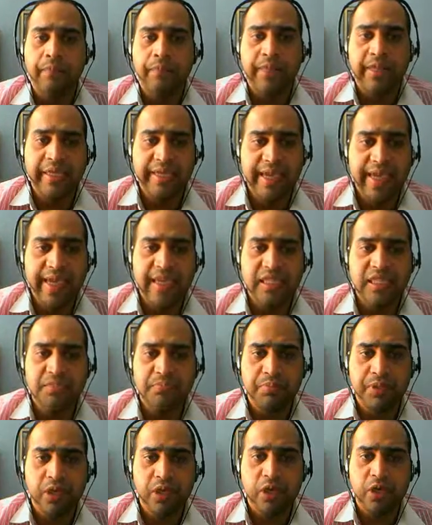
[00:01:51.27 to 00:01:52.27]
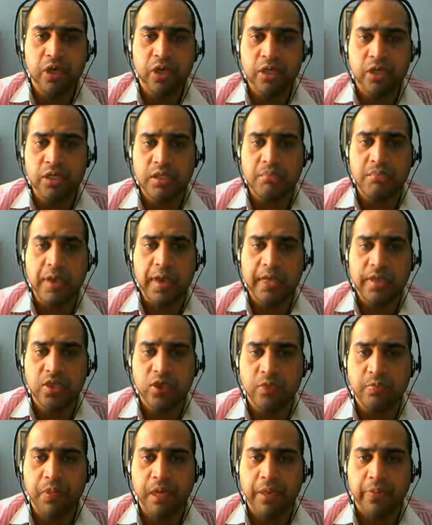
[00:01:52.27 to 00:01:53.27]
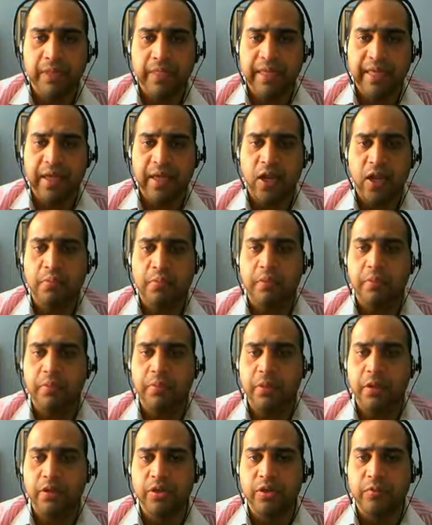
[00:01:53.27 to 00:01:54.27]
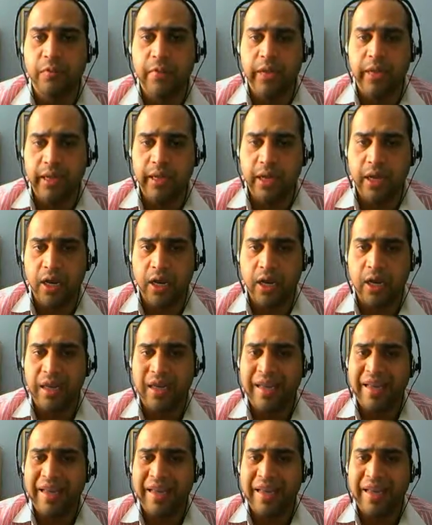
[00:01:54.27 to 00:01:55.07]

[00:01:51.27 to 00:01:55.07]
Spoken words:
Yes, because milestone payments cannot be billed to Medicare.